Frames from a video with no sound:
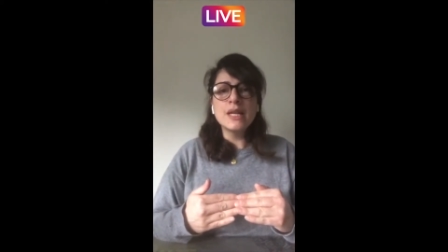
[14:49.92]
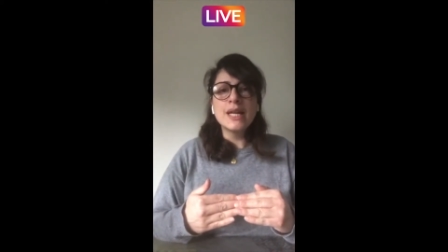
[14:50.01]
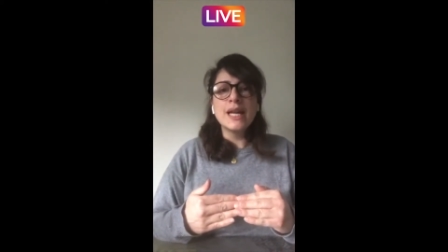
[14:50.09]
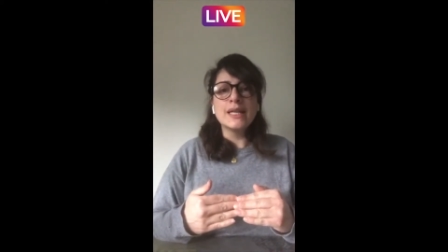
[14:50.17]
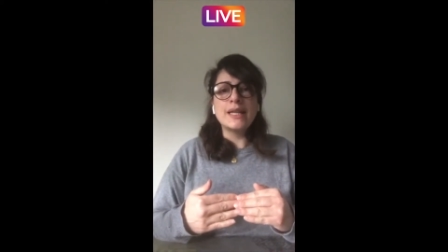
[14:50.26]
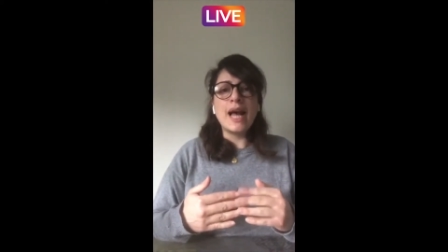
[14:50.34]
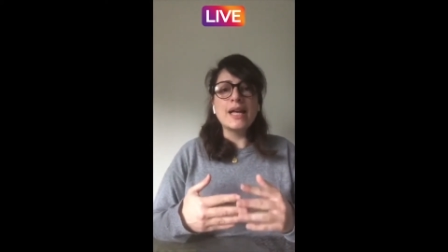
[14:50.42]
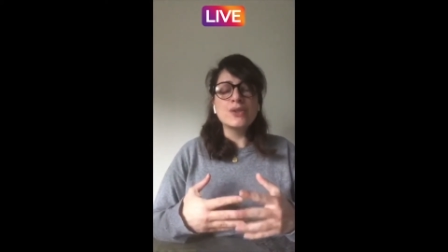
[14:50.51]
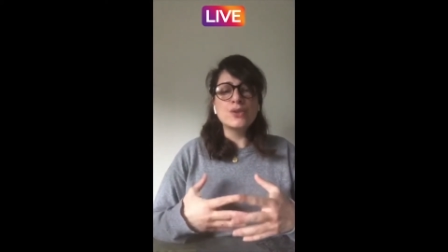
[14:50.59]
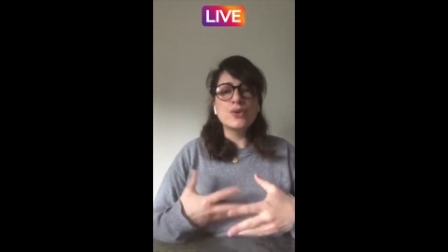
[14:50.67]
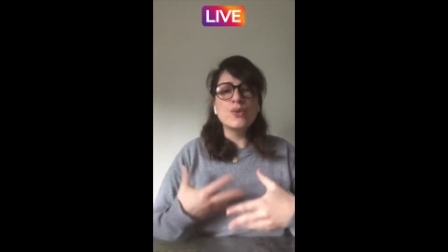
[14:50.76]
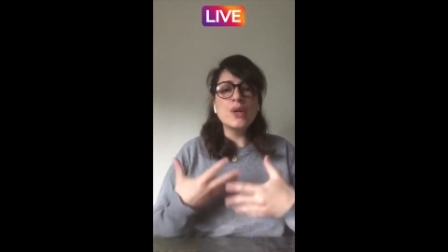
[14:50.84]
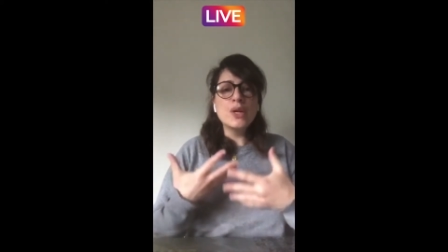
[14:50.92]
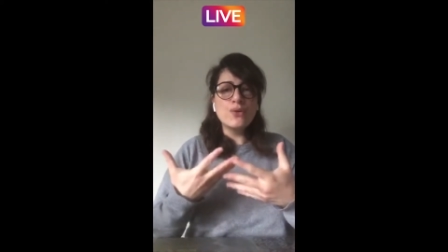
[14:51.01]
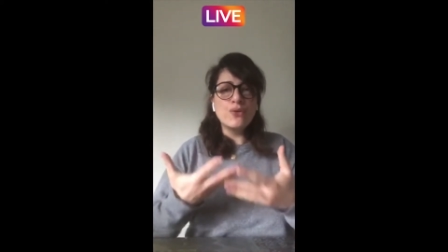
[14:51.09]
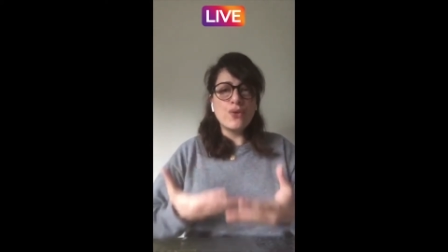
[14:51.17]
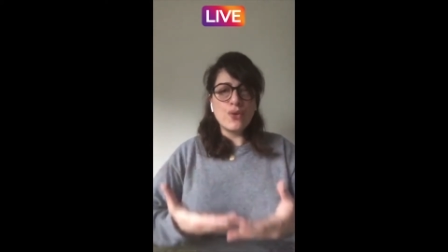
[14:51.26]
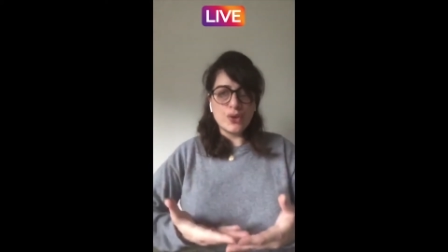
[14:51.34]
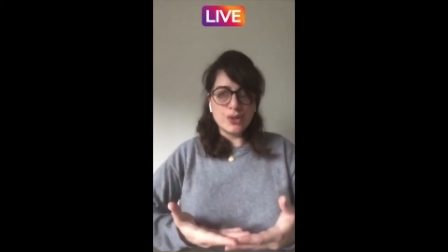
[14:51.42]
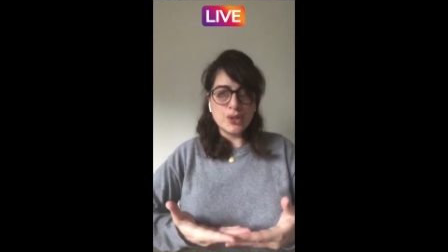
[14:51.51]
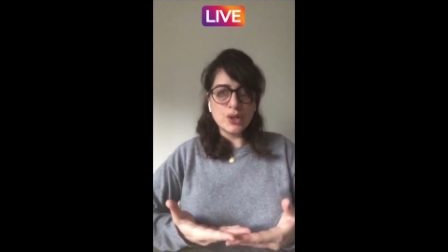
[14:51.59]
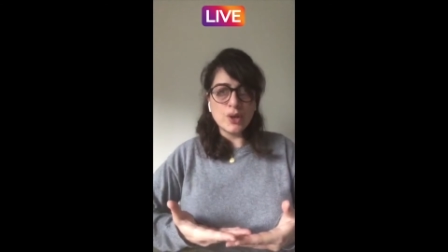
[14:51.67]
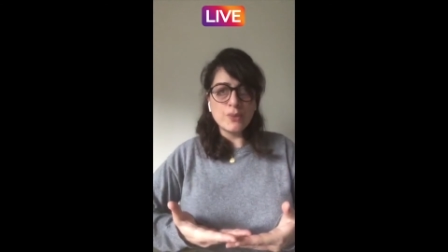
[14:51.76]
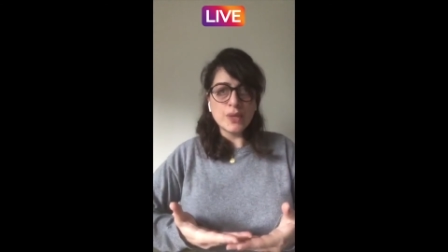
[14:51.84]
it has to reinforce the
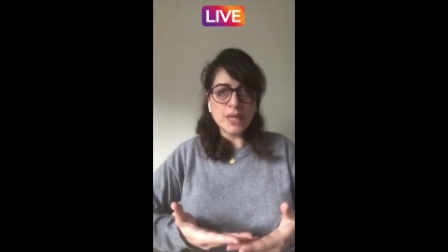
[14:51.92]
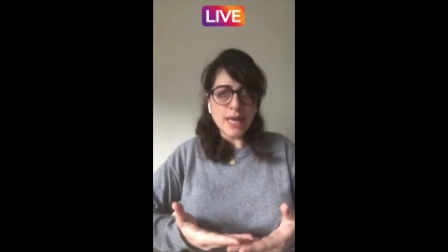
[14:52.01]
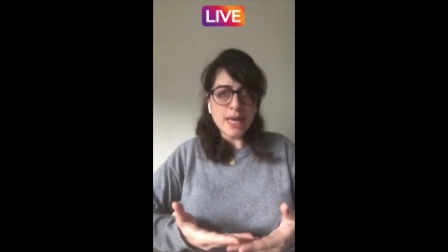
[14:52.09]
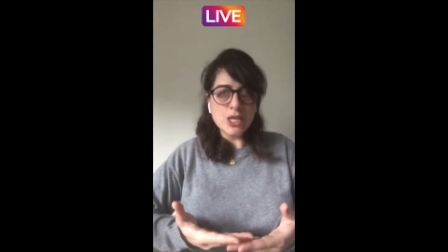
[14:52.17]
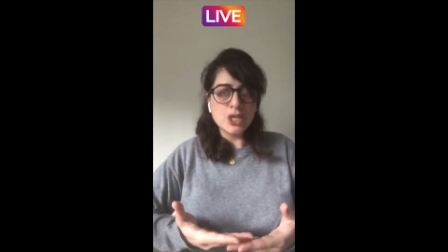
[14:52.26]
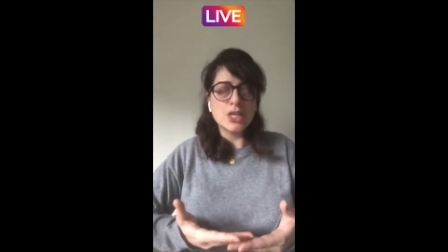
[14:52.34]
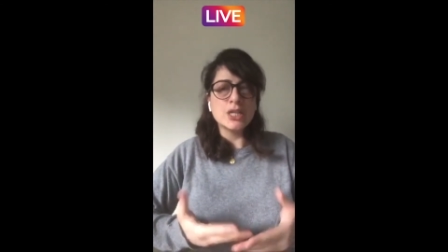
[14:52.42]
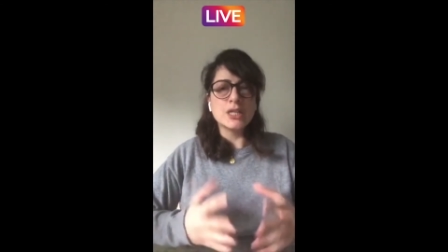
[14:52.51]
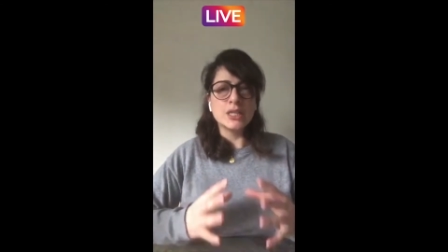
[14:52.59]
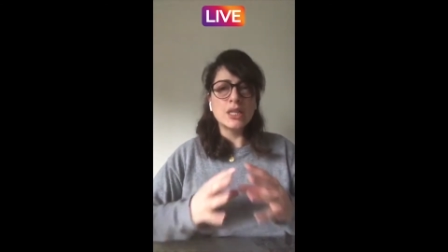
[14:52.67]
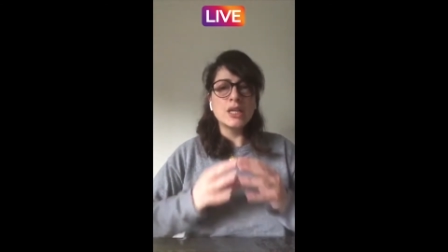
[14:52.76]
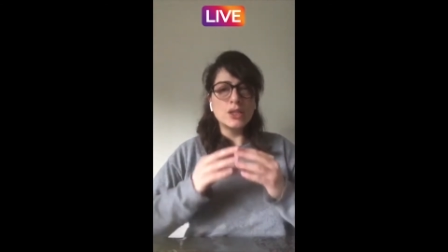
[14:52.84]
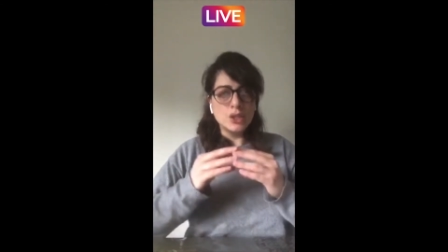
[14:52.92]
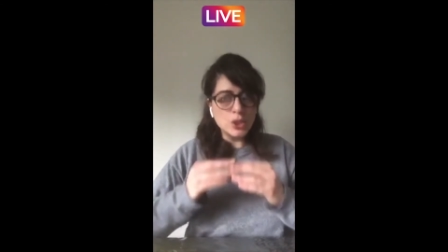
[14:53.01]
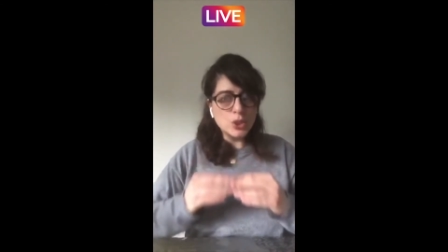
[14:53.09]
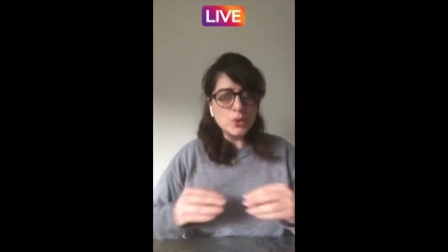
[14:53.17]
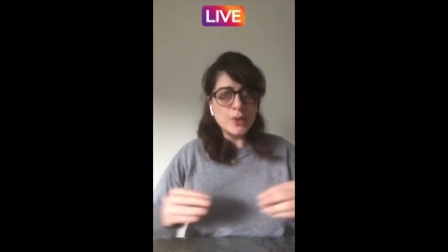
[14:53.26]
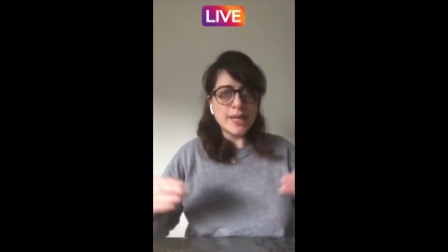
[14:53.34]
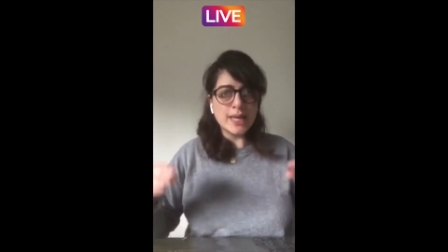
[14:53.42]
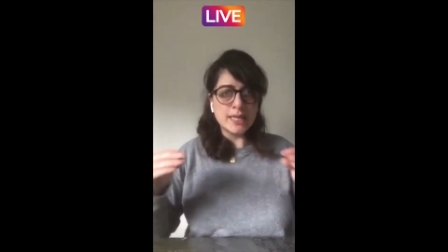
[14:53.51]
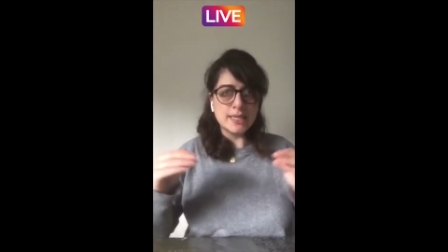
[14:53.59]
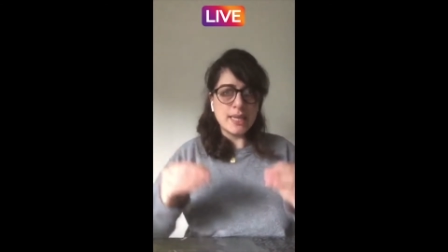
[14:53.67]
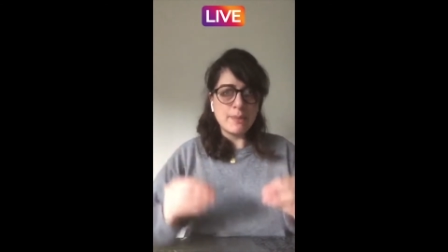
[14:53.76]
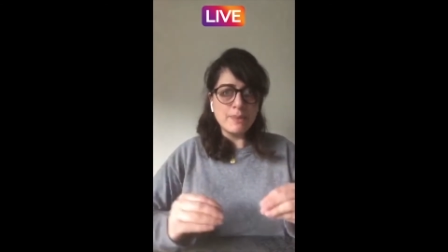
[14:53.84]
communications during its
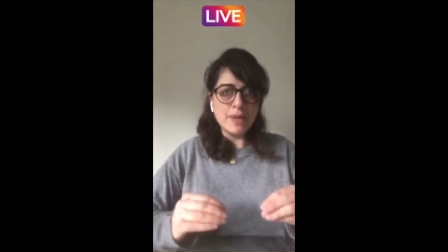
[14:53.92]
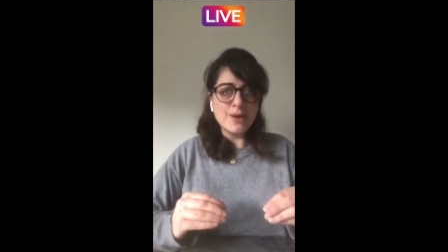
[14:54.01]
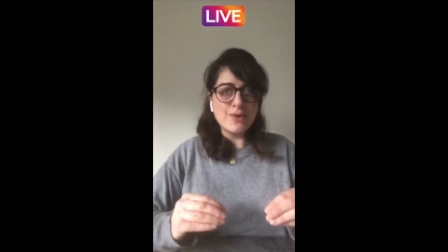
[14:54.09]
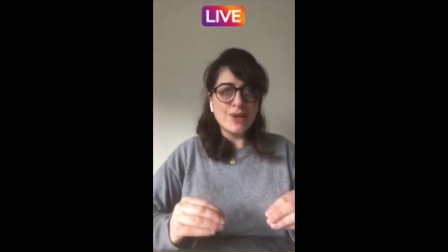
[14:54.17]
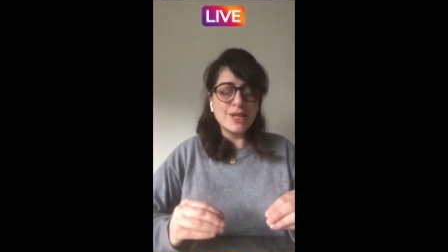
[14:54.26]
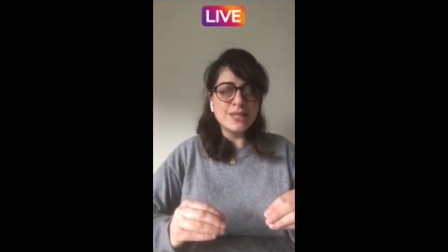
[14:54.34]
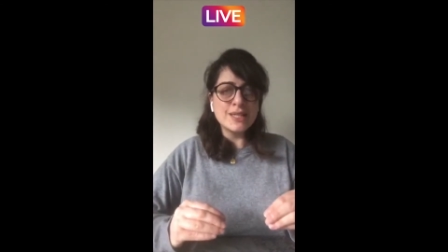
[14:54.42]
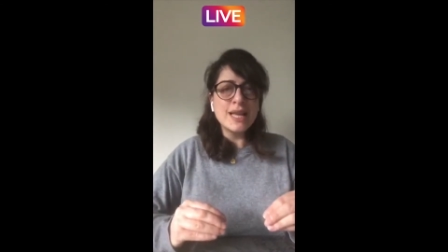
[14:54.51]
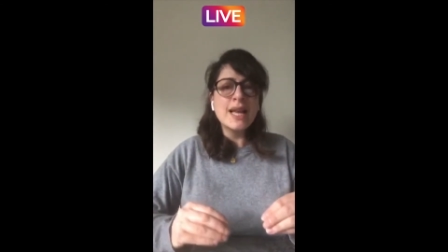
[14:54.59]
appearance